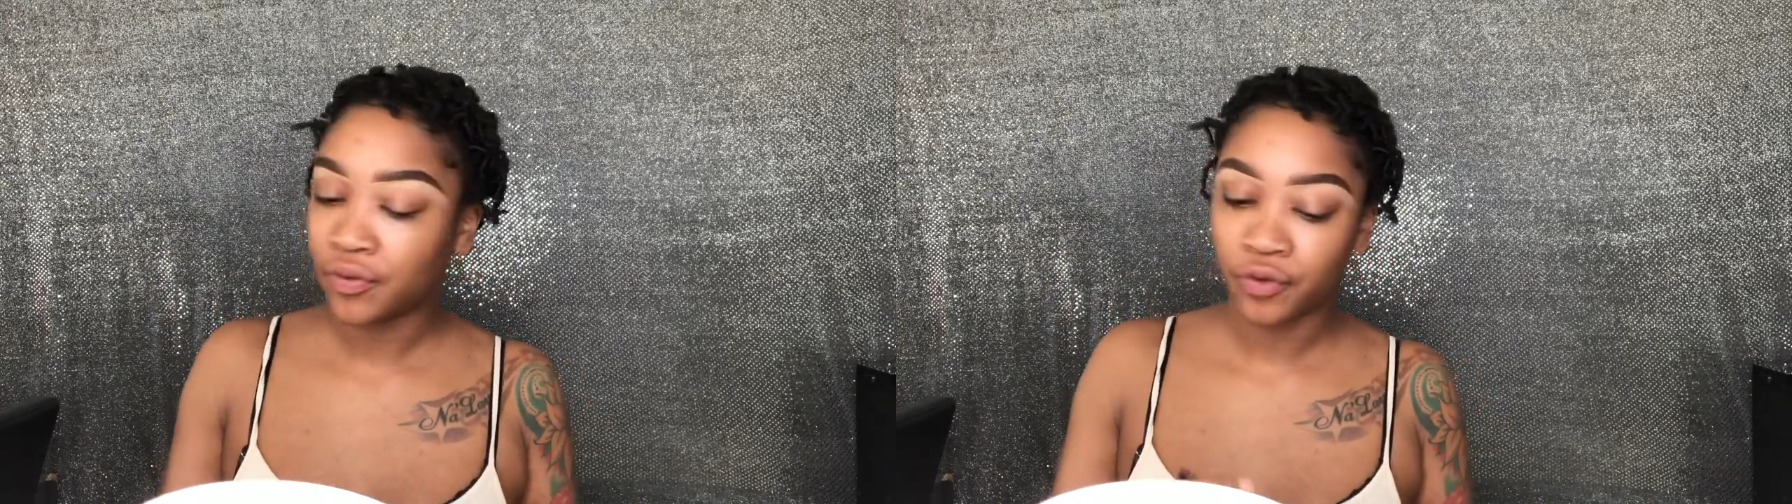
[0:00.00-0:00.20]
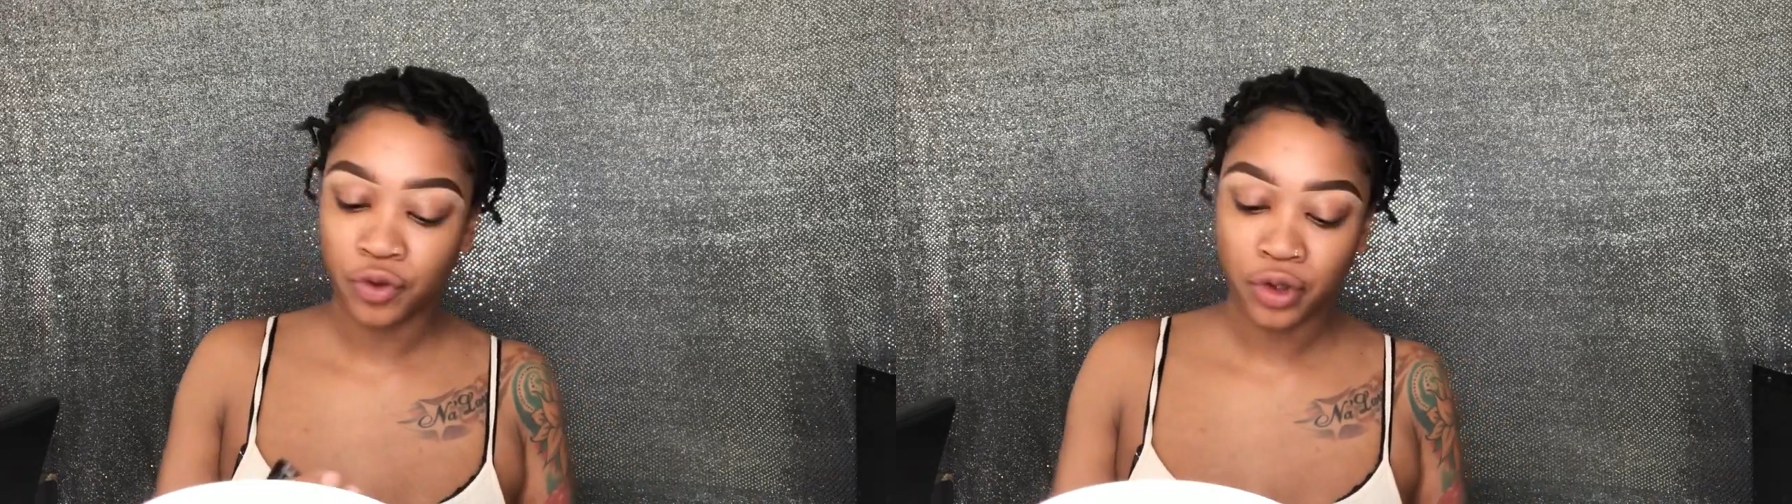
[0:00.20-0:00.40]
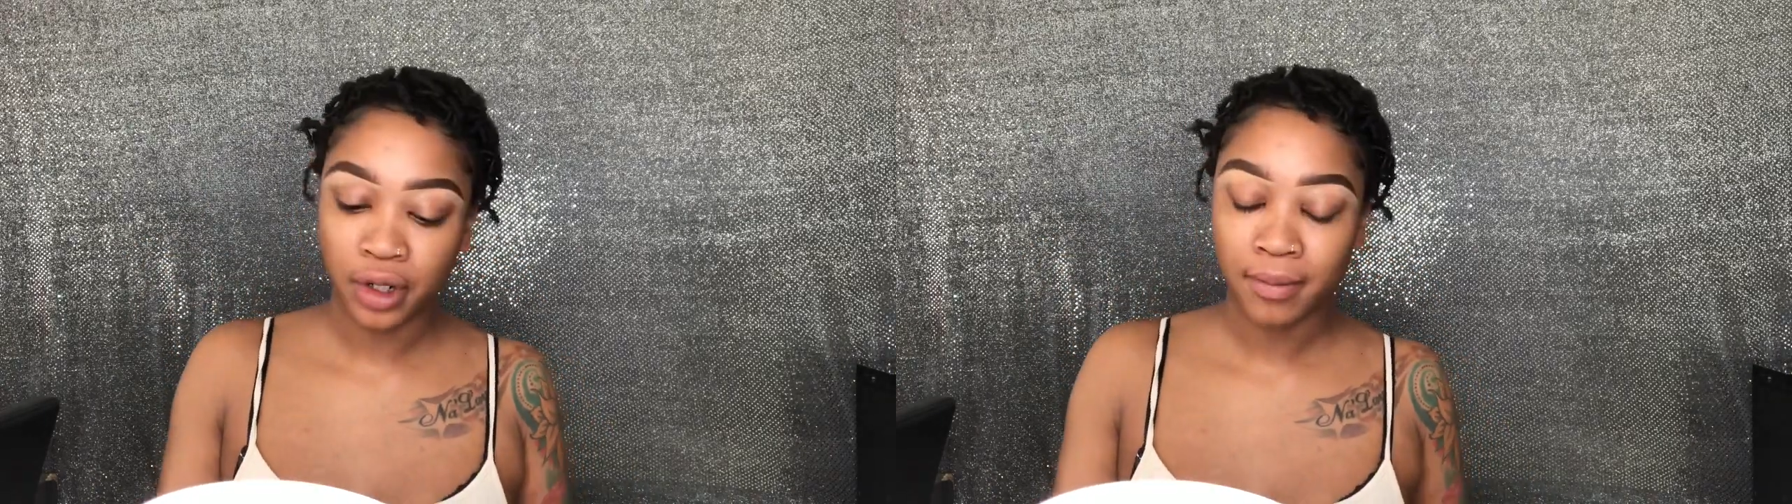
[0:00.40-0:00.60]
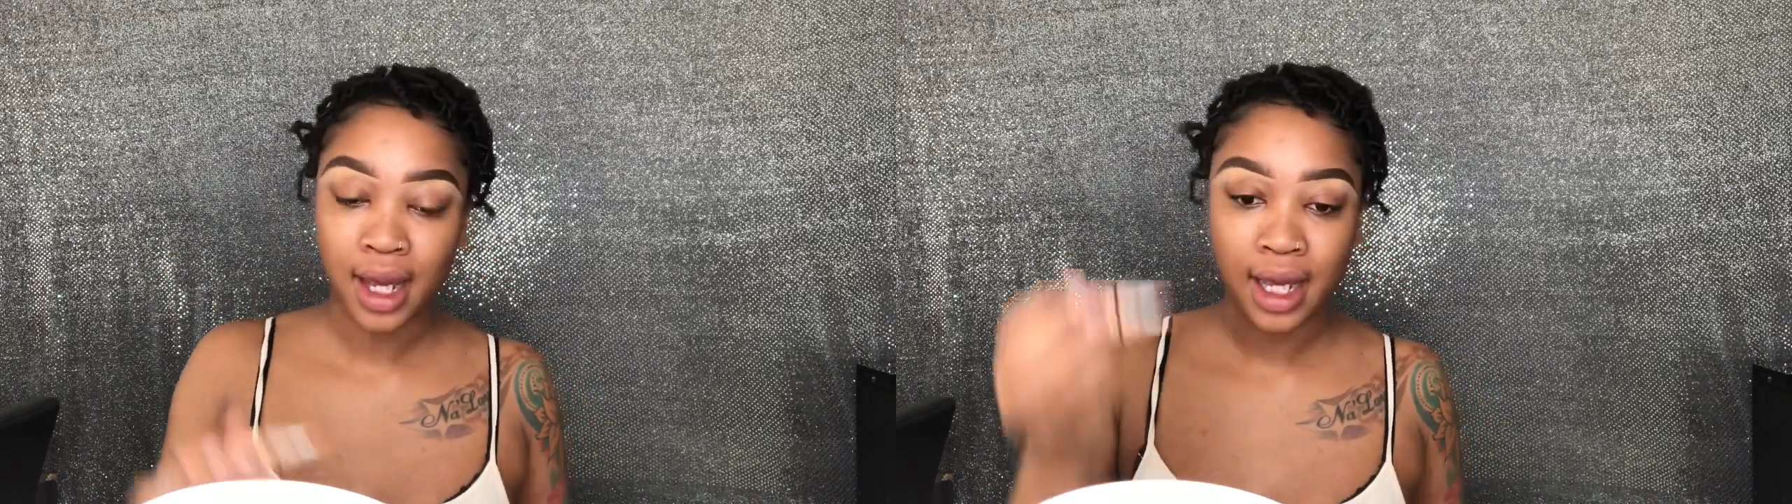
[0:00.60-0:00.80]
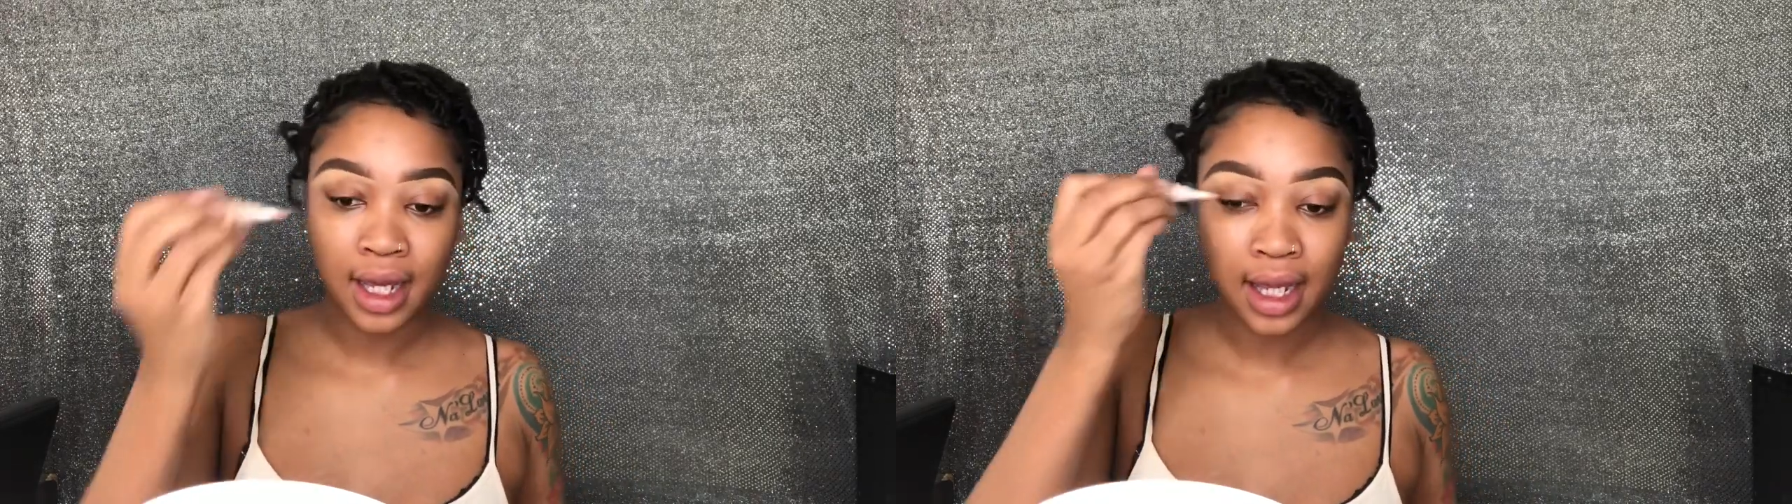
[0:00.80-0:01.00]
for
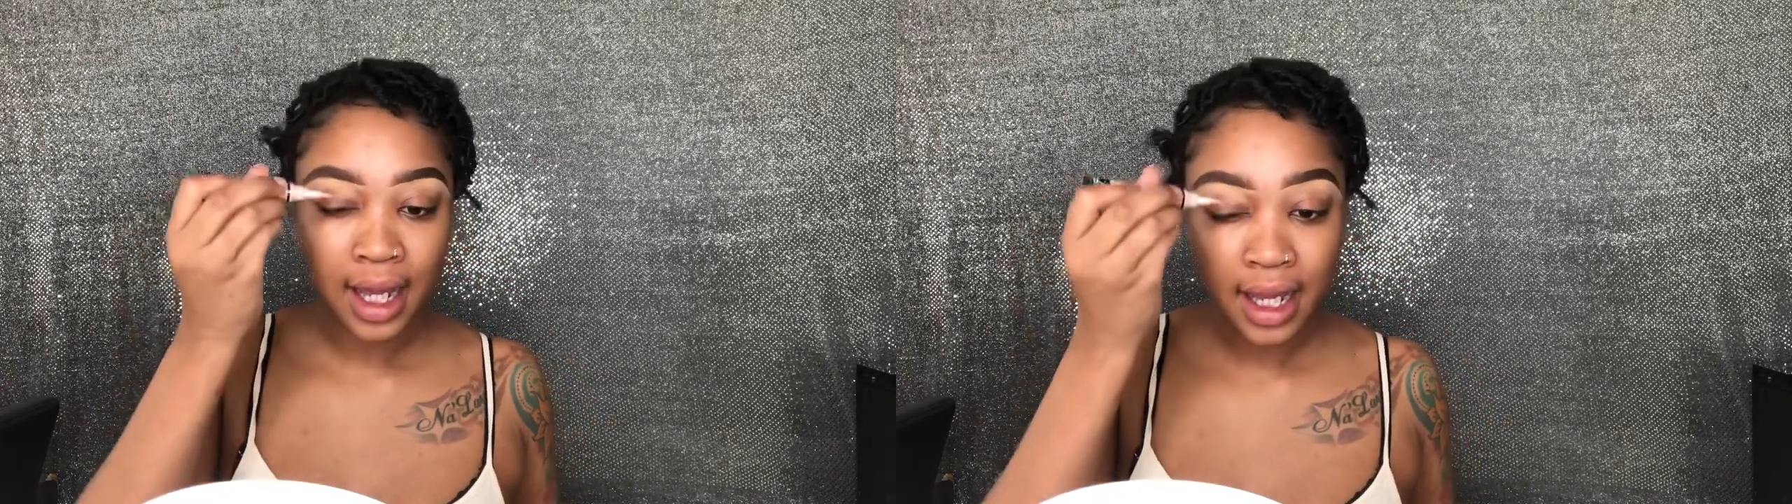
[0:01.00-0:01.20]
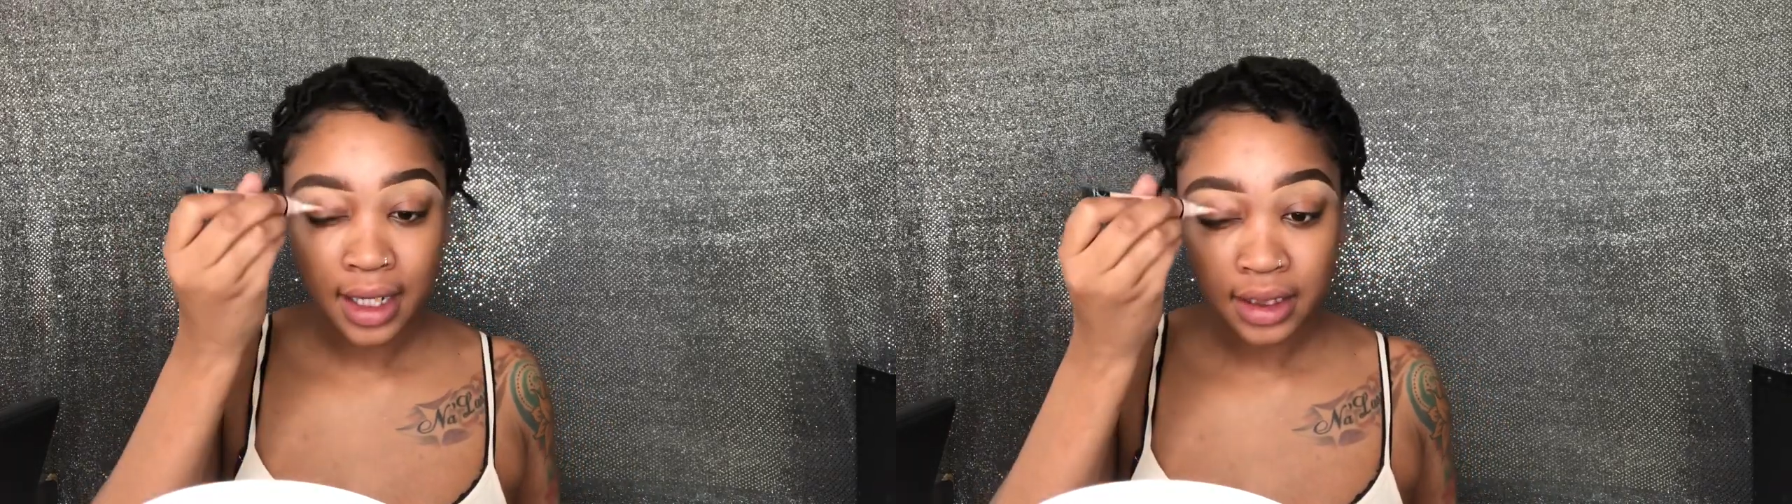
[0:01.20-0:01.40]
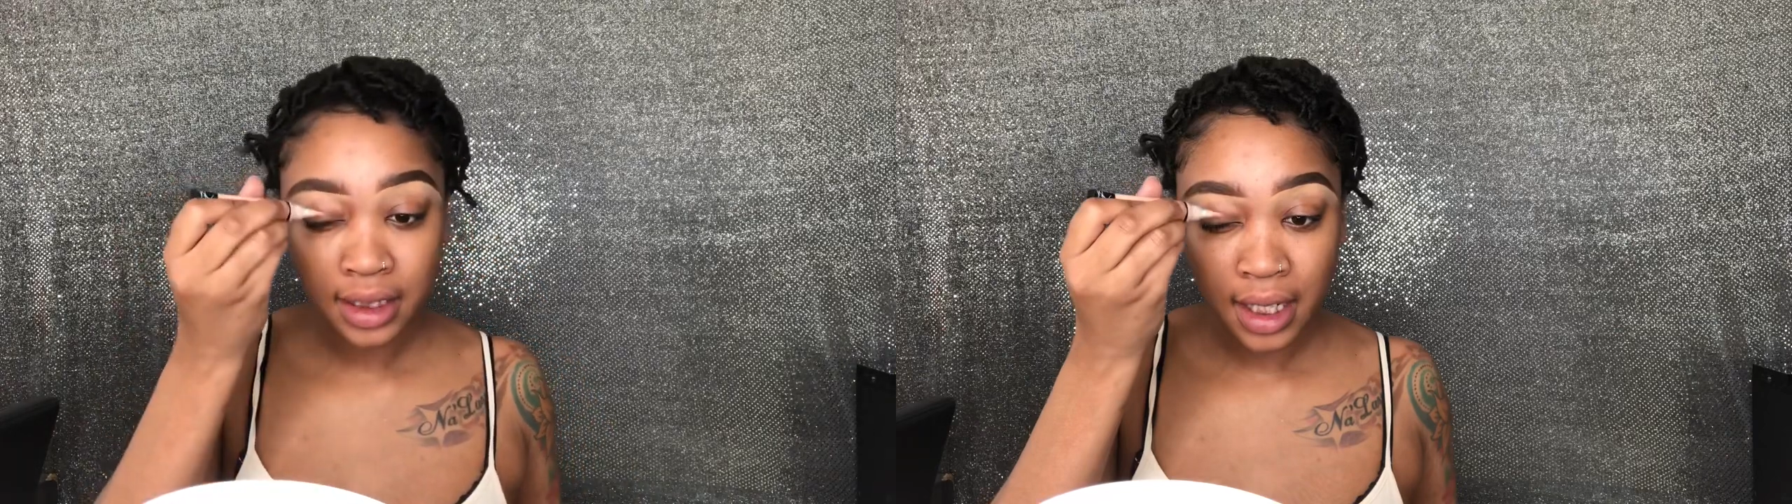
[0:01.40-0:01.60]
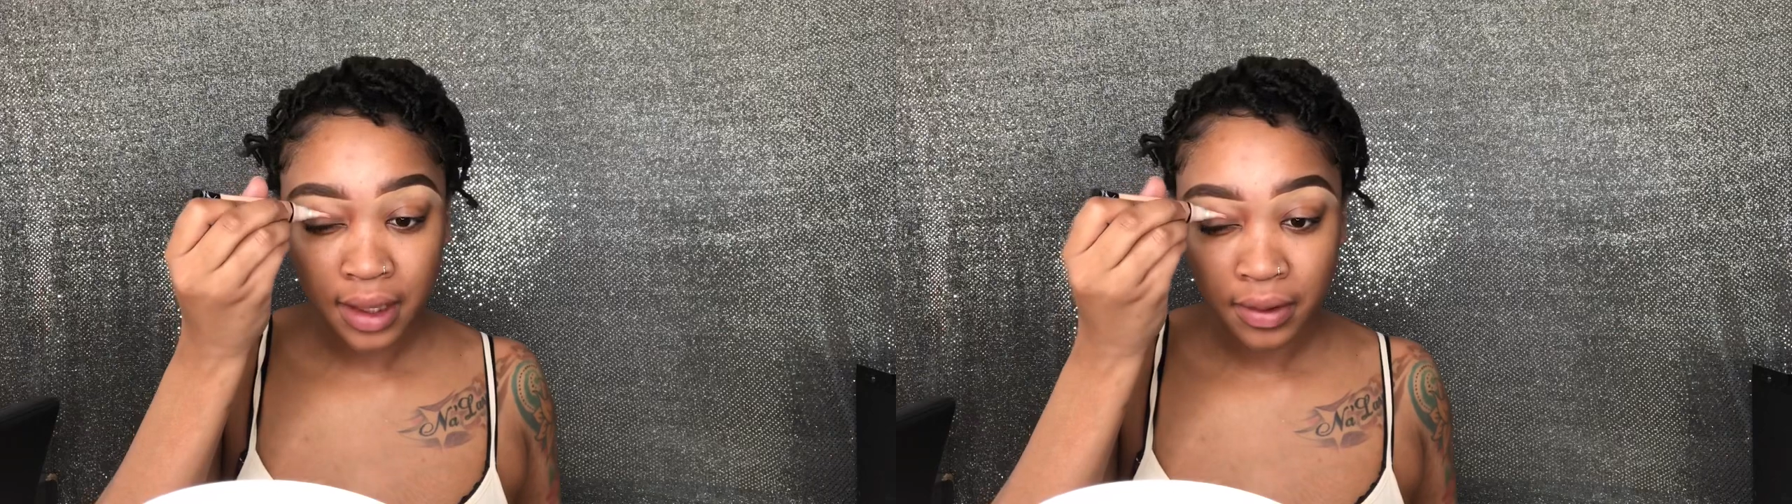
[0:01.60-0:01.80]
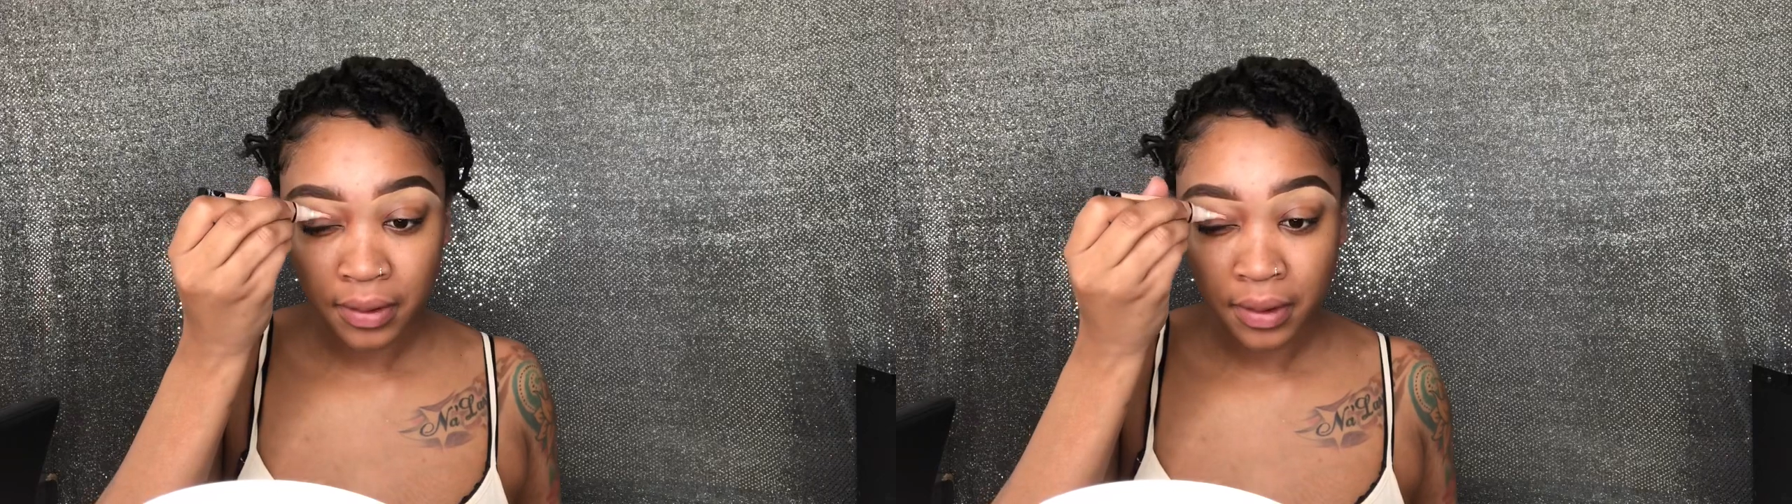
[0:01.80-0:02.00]
my
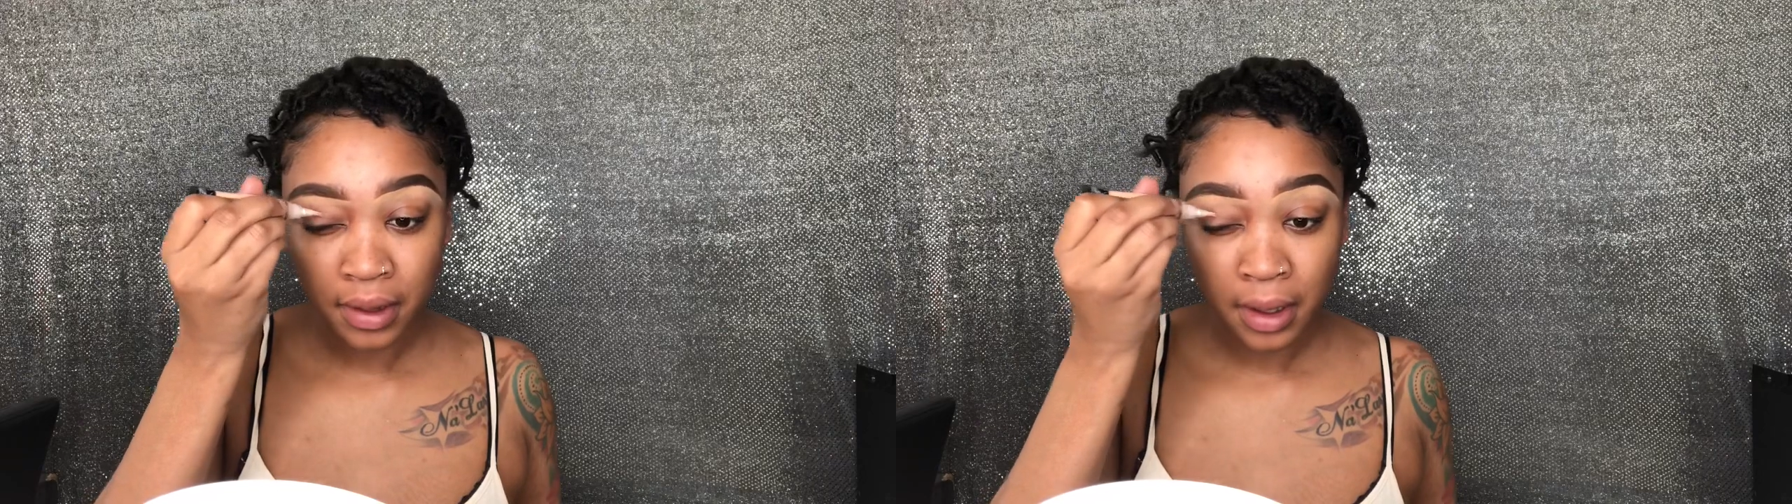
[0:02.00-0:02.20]
eyeshadow.